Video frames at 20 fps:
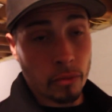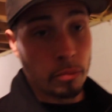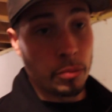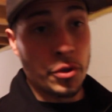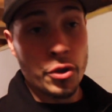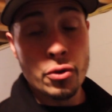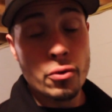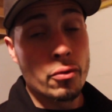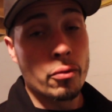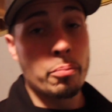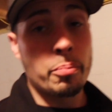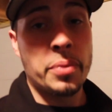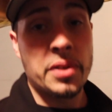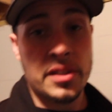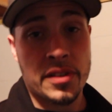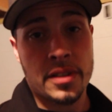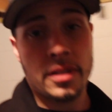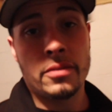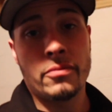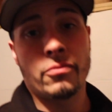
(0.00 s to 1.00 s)
New
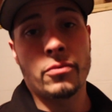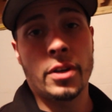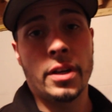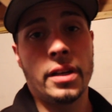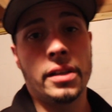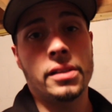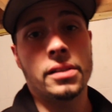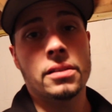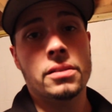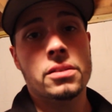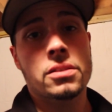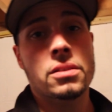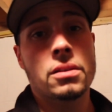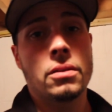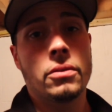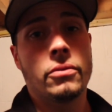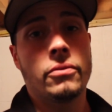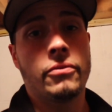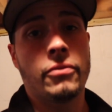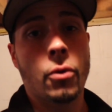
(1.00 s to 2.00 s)
piston rings,
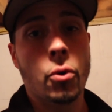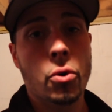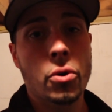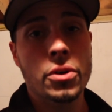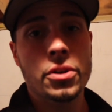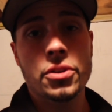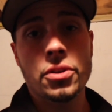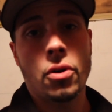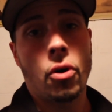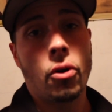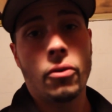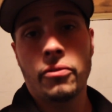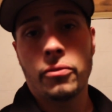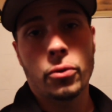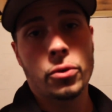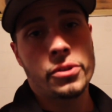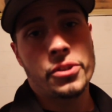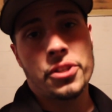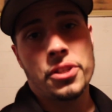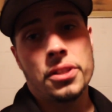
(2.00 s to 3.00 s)
all
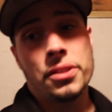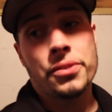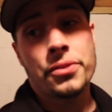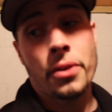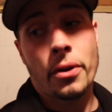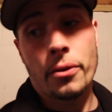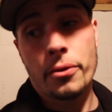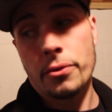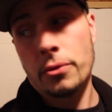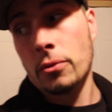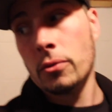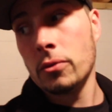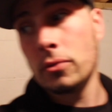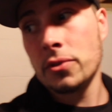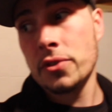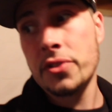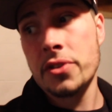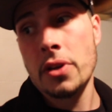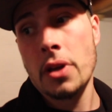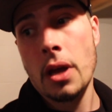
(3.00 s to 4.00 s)
forged
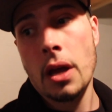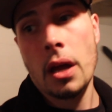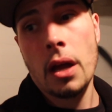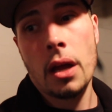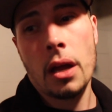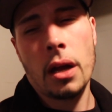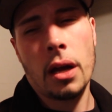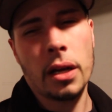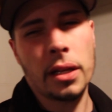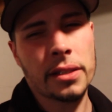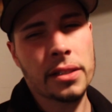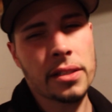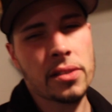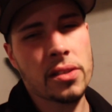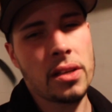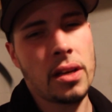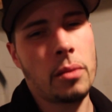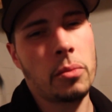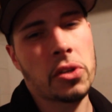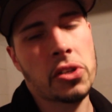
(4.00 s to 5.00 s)
internals. I'd have to
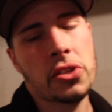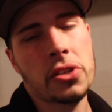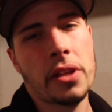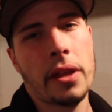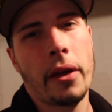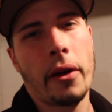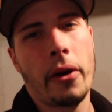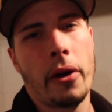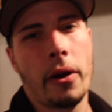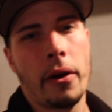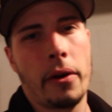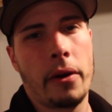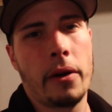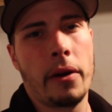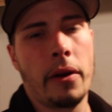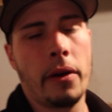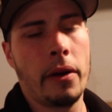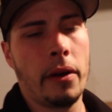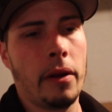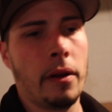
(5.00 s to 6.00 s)
see how much they are.
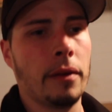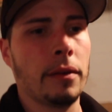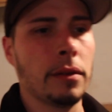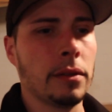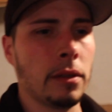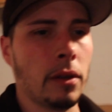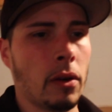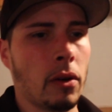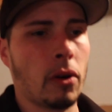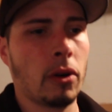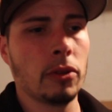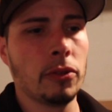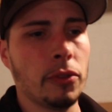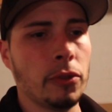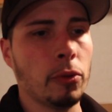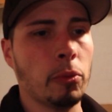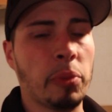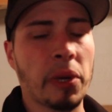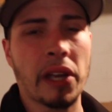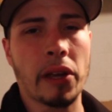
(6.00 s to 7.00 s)
All
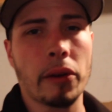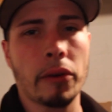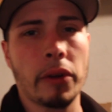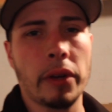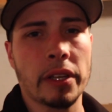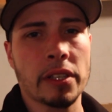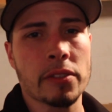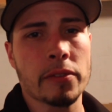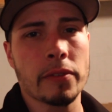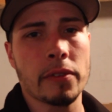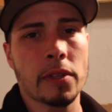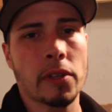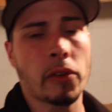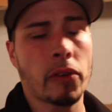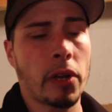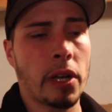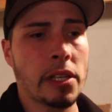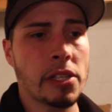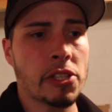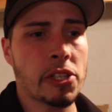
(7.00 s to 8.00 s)
new bearings for the
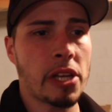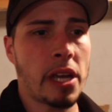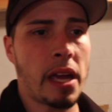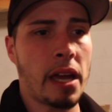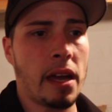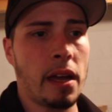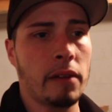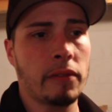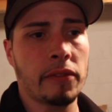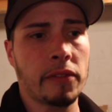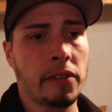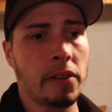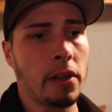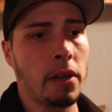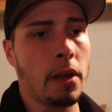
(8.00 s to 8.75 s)
crankshaft.